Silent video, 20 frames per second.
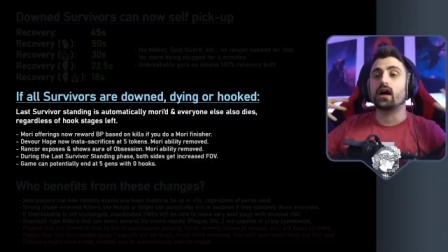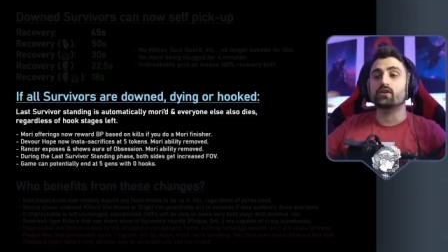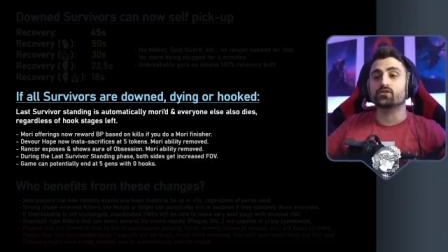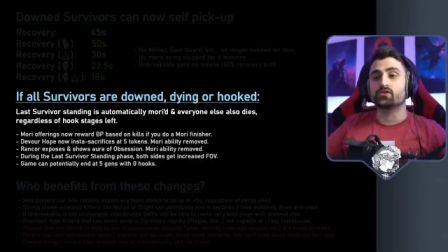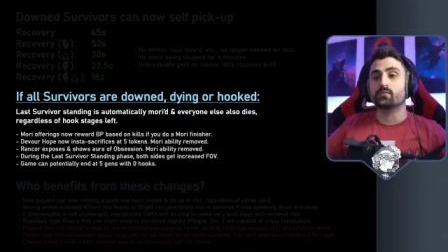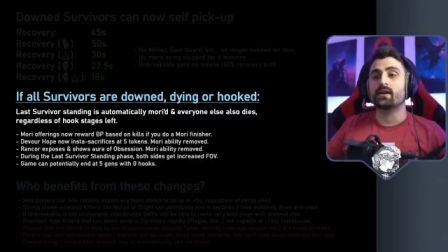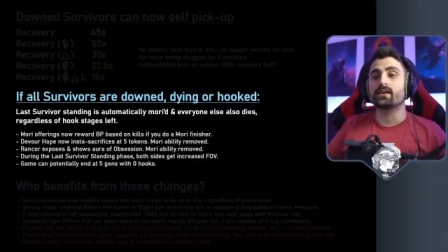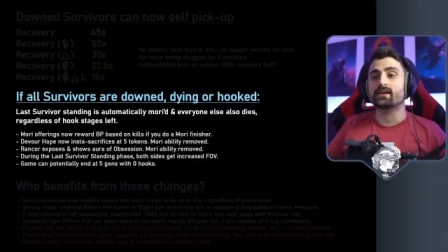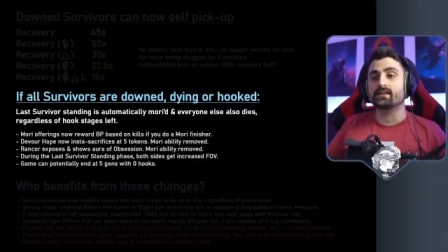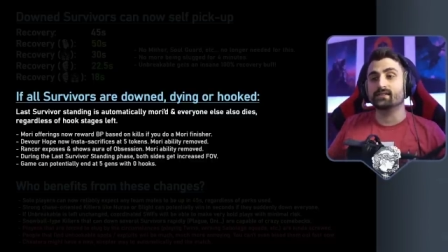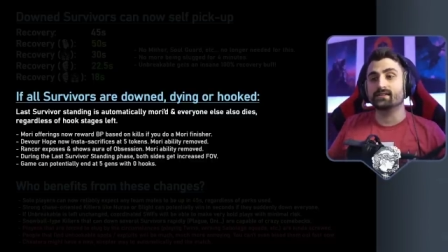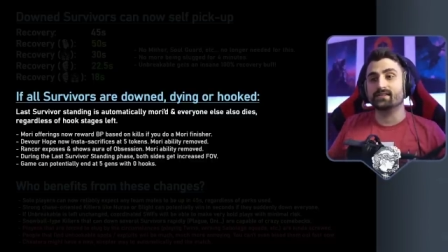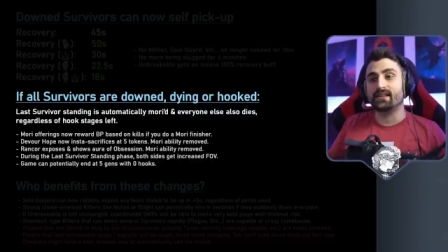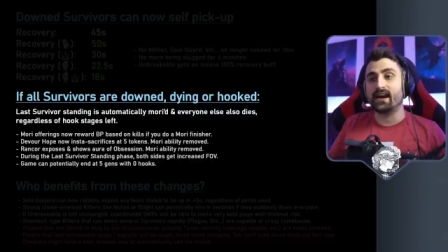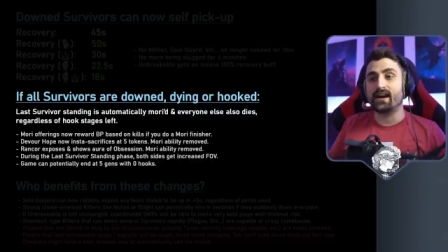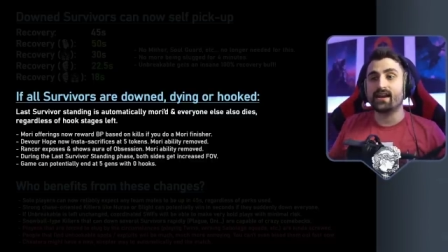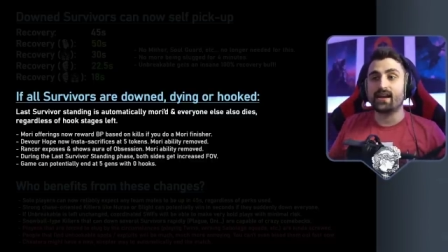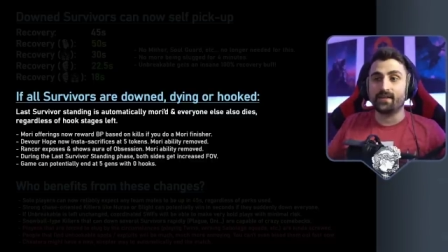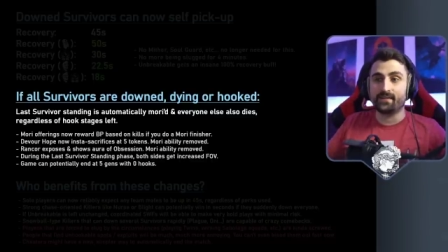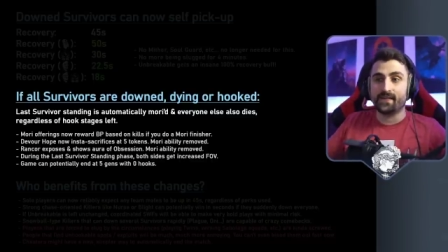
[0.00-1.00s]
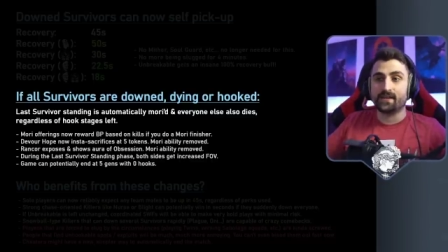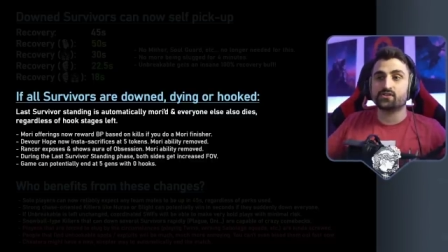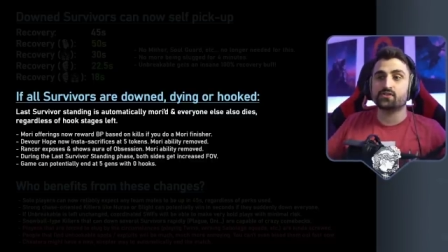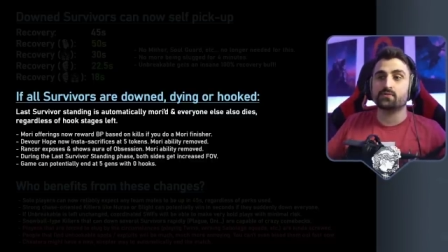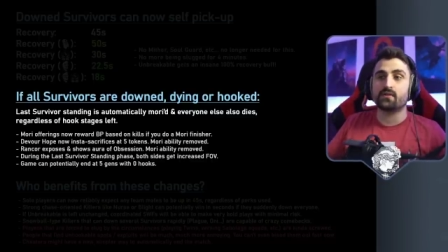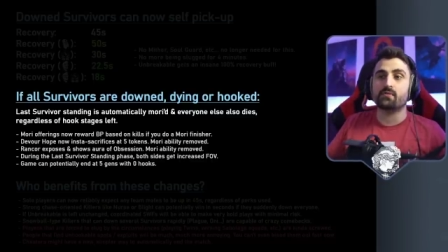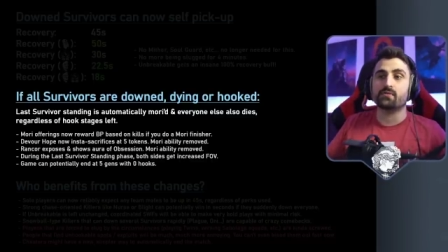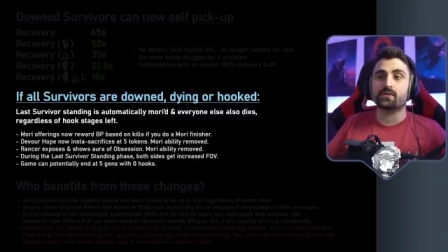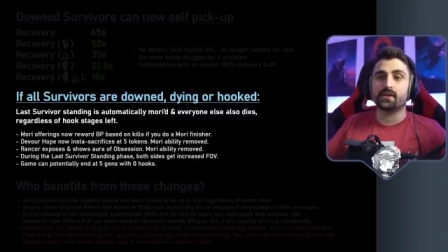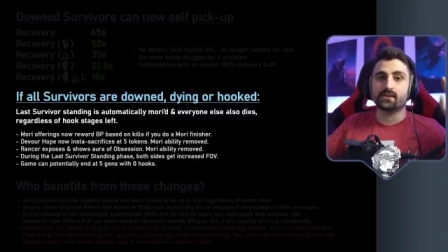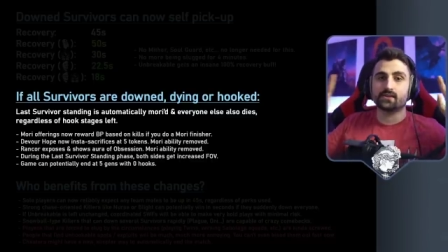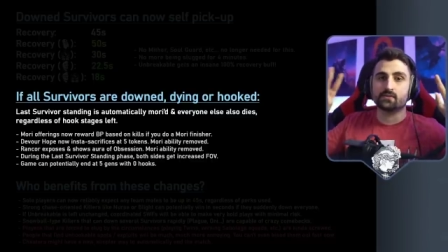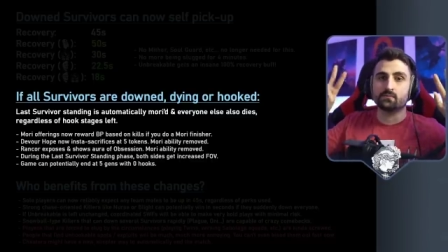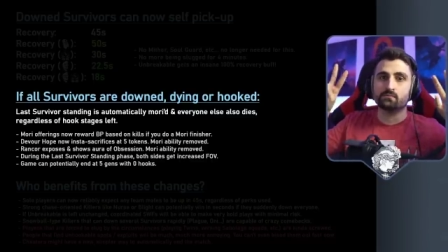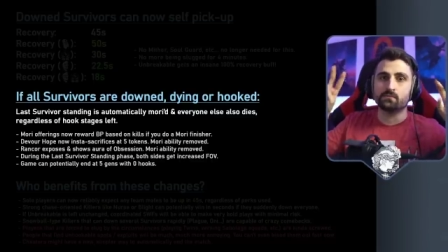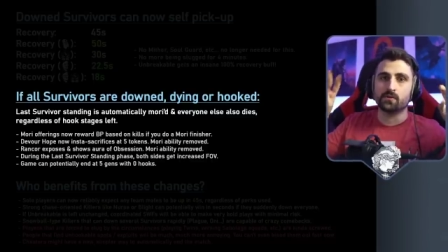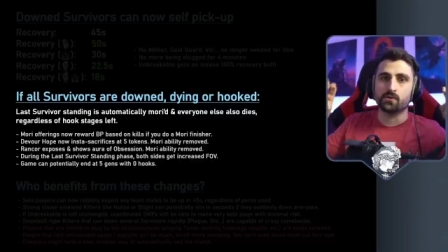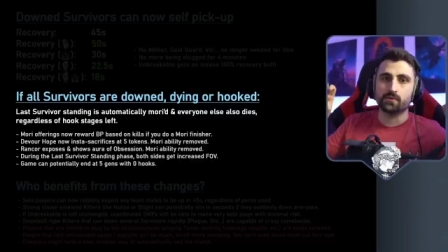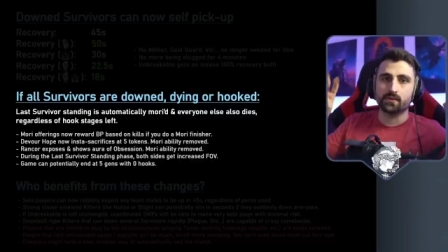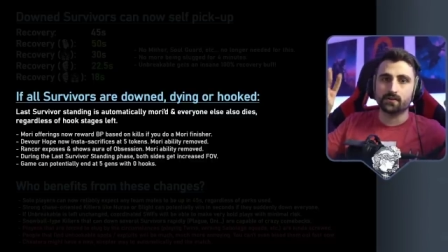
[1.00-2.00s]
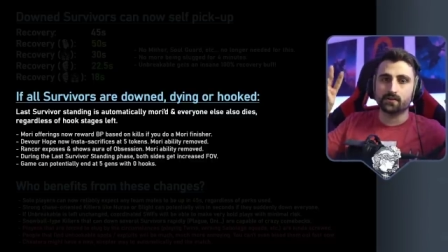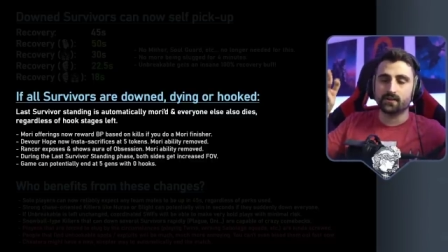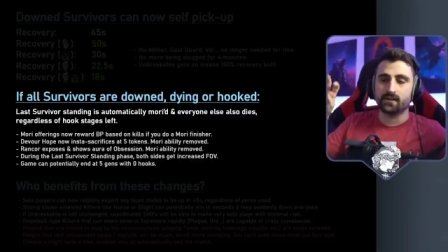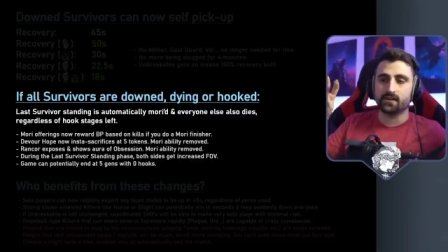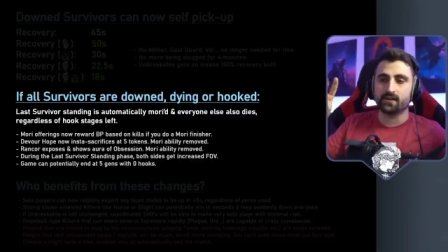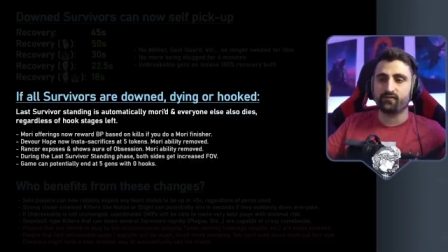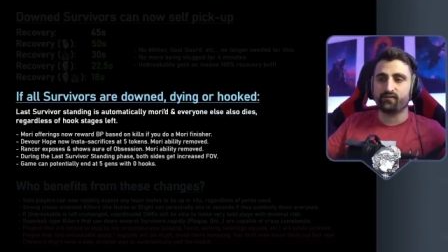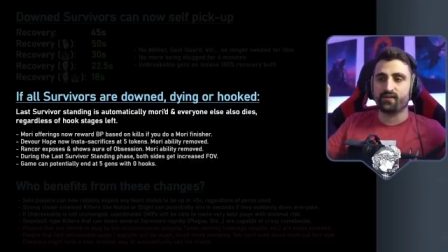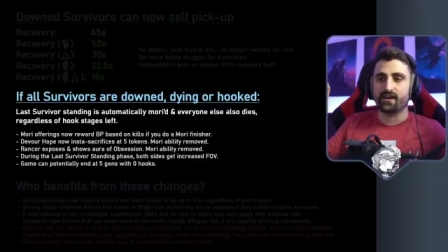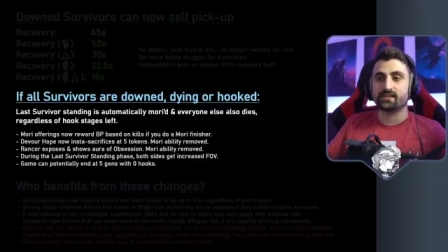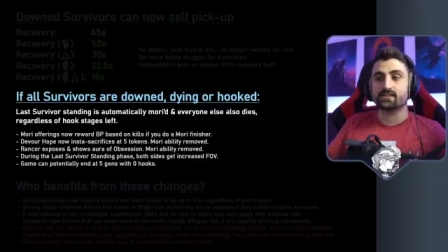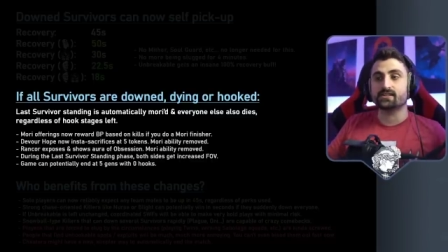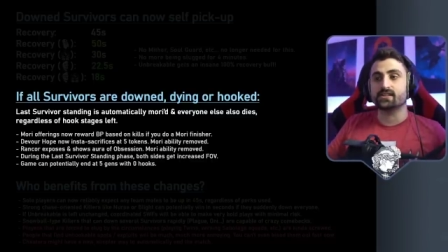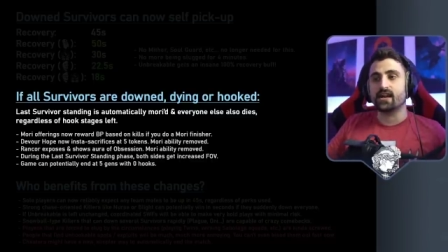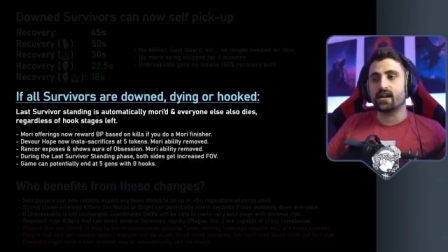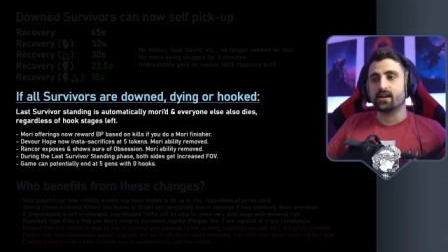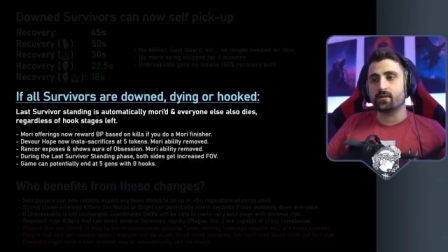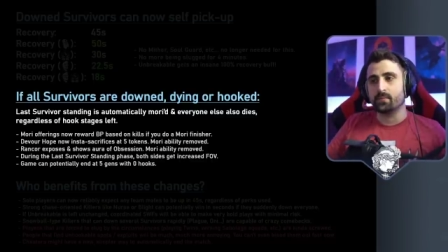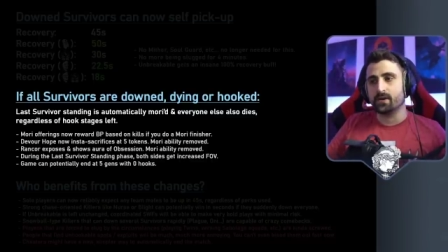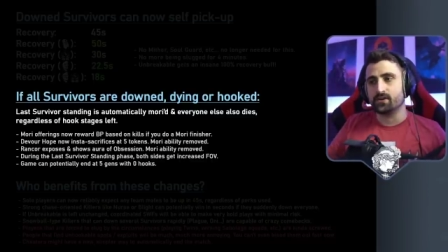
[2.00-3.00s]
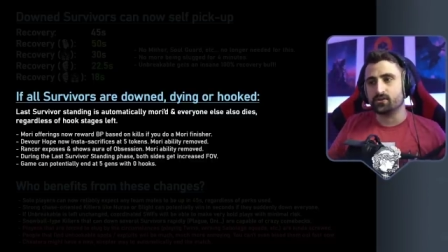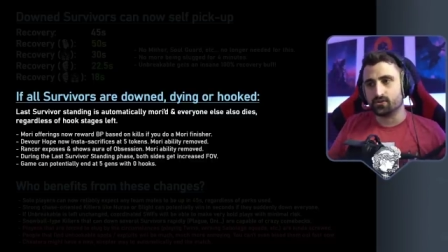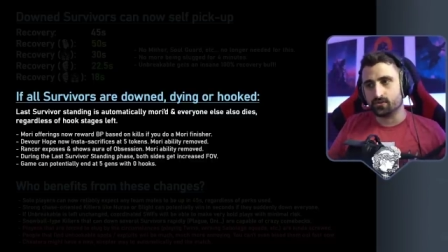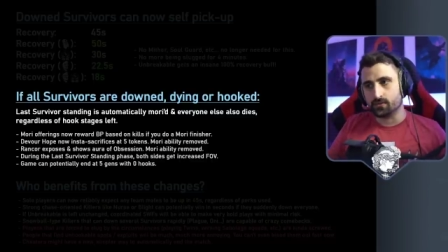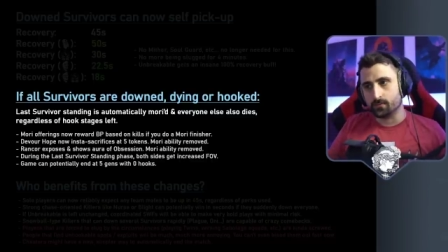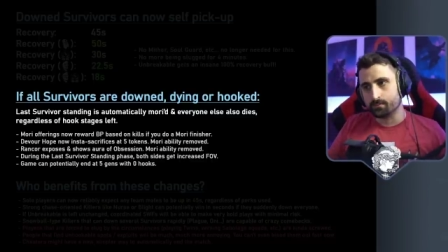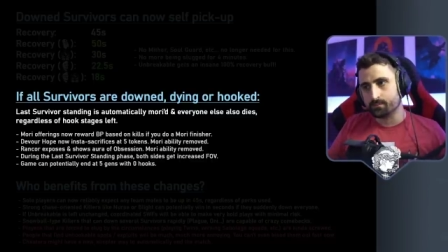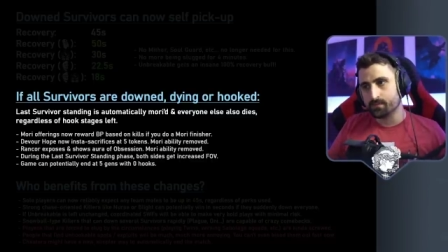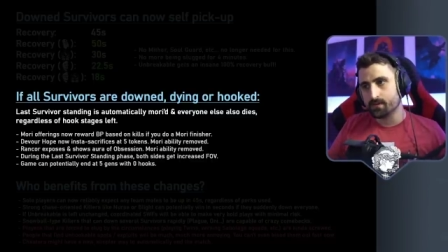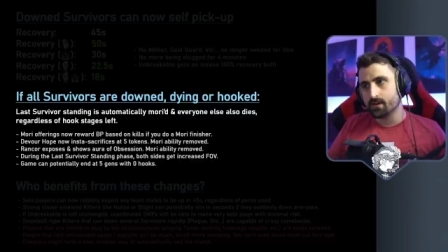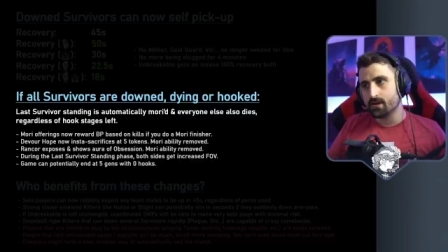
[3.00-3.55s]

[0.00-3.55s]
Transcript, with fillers: automatically die and that survivor gets murdered in a fancy animation.